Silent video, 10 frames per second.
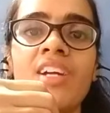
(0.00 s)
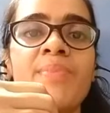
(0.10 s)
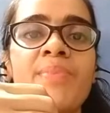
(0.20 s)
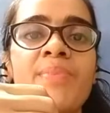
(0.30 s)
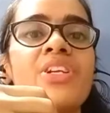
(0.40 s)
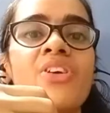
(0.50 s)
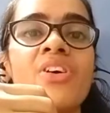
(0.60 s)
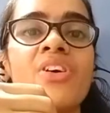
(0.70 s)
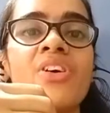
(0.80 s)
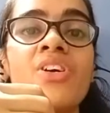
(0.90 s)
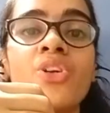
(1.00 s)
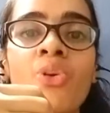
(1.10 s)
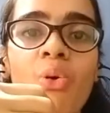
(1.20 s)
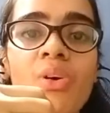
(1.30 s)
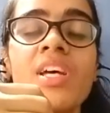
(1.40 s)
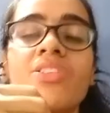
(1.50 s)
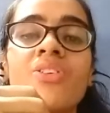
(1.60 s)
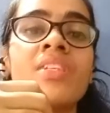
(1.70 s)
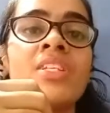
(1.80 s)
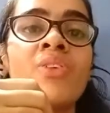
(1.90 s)
palak puree in your dough
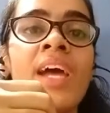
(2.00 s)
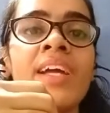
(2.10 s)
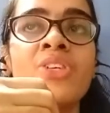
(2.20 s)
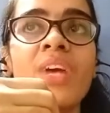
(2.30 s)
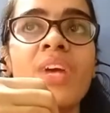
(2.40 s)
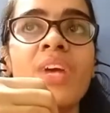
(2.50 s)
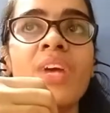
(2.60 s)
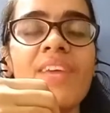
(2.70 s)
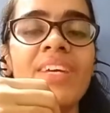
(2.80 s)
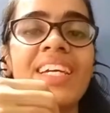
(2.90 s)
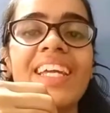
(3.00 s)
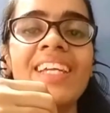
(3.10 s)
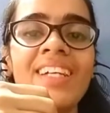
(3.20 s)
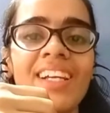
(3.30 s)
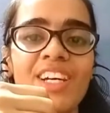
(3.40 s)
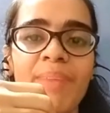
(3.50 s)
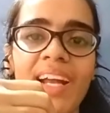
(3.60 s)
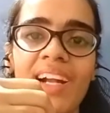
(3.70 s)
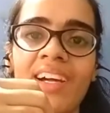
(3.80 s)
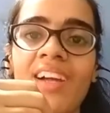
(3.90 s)
so you get you can have a green color
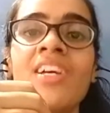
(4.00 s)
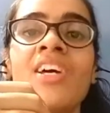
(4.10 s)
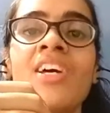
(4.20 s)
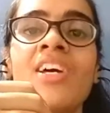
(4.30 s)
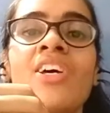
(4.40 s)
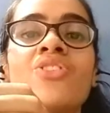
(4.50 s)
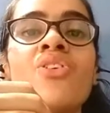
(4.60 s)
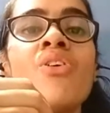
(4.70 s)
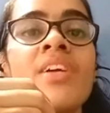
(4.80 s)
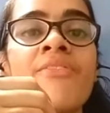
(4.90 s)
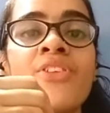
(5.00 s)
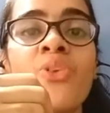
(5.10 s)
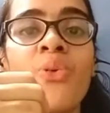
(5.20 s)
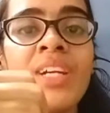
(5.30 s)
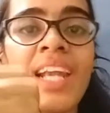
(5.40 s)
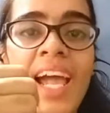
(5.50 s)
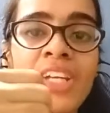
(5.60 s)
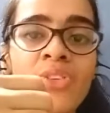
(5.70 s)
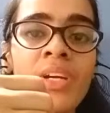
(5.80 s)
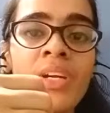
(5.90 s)
paratha so if you don't
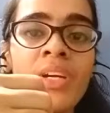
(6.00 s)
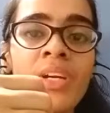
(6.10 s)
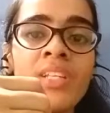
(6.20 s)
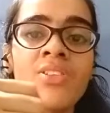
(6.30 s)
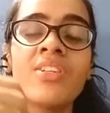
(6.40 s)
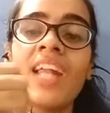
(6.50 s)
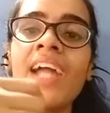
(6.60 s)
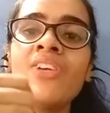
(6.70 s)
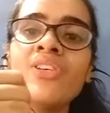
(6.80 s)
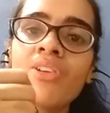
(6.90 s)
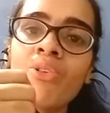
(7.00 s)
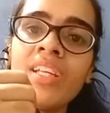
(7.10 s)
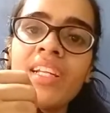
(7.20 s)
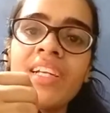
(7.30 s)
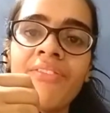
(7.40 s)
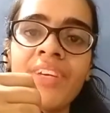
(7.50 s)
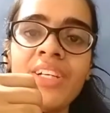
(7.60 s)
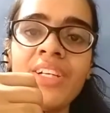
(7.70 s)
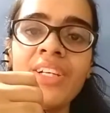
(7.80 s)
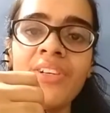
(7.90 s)
like to it so try to include in a
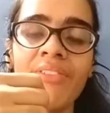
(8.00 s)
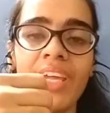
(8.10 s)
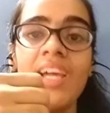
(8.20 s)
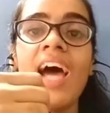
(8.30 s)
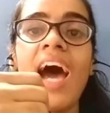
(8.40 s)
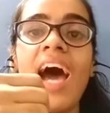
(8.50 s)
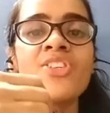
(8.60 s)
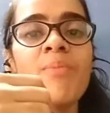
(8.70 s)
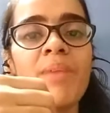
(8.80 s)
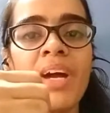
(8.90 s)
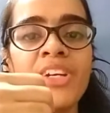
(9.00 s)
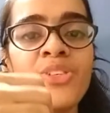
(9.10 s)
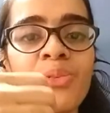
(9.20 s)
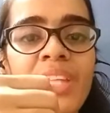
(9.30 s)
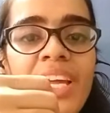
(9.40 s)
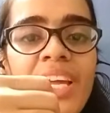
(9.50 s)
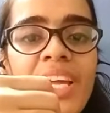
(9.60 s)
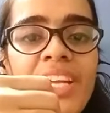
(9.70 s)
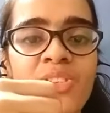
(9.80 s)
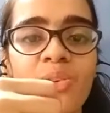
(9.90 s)
different way ask your mama to do
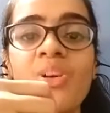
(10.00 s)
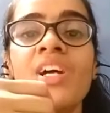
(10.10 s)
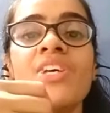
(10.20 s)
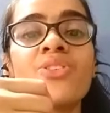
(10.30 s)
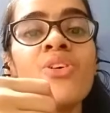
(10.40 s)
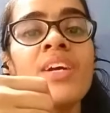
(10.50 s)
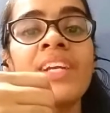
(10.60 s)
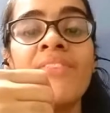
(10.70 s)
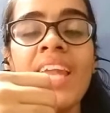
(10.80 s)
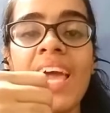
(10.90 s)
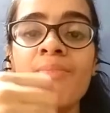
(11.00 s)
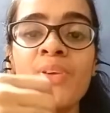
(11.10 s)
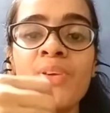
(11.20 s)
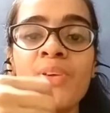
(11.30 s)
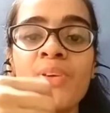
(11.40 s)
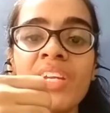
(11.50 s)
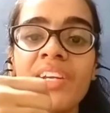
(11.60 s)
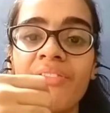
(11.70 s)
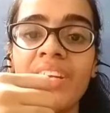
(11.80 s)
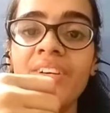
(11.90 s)
that so so it will help you in a
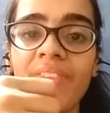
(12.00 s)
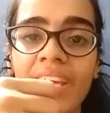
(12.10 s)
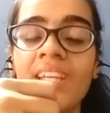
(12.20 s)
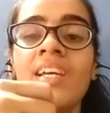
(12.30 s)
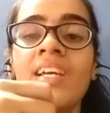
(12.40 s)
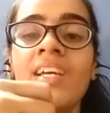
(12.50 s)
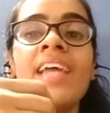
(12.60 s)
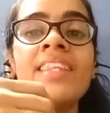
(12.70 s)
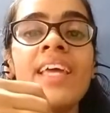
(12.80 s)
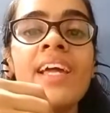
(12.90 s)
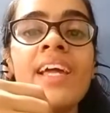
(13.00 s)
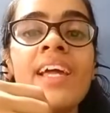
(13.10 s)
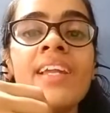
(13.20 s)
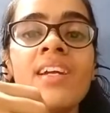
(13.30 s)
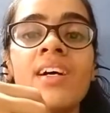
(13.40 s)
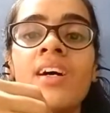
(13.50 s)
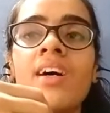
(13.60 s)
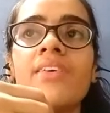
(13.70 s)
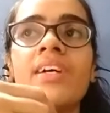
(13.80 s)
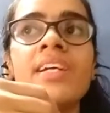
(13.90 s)
different way and then
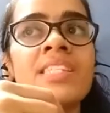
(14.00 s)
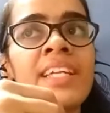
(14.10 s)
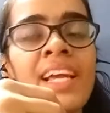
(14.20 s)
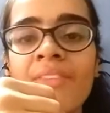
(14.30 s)
uh, it's